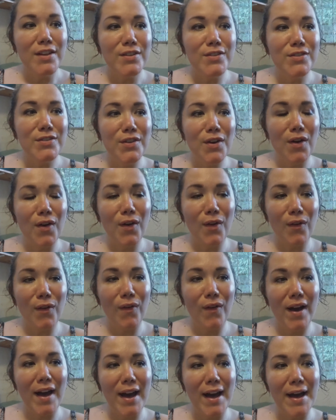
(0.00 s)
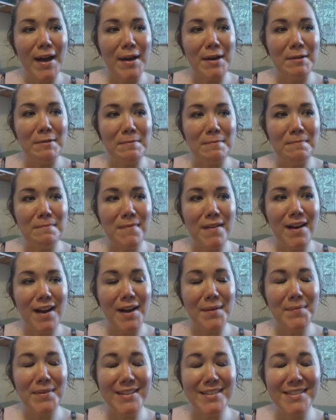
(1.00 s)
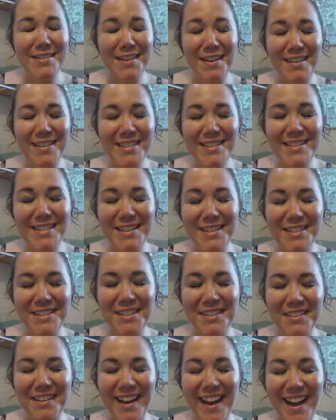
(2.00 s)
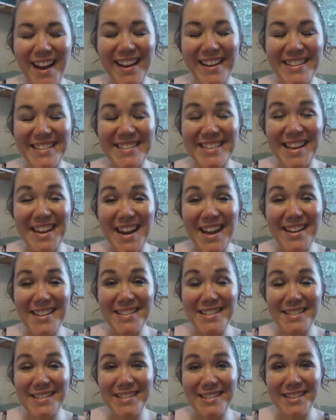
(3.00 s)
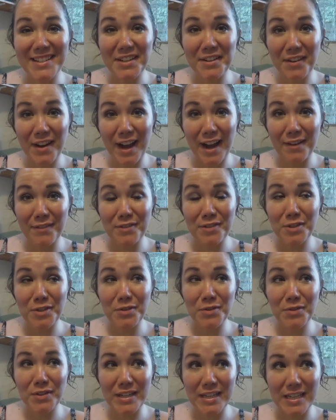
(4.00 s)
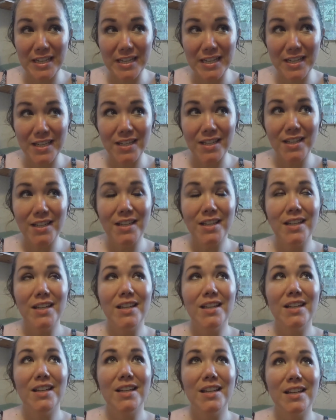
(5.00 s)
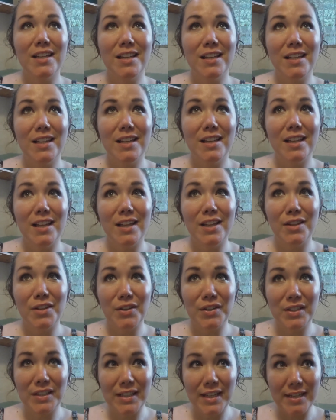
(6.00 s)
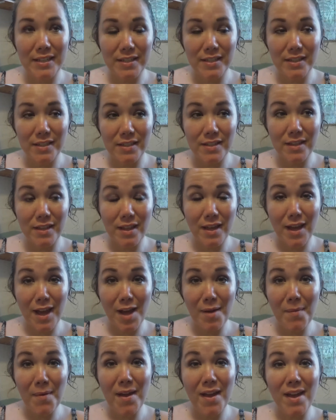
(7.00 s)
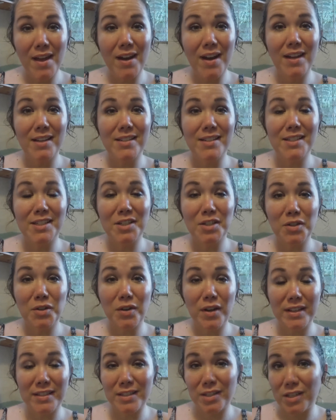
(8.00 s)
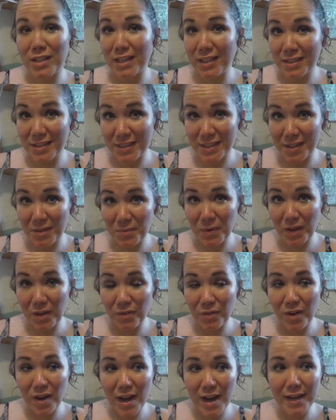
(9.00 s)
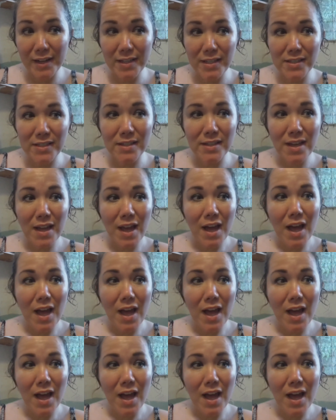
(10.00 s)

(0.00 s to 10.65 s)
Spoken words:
So I'm exhausted, you guys, and I still have to read their lesson to them, and still it's testing week for us.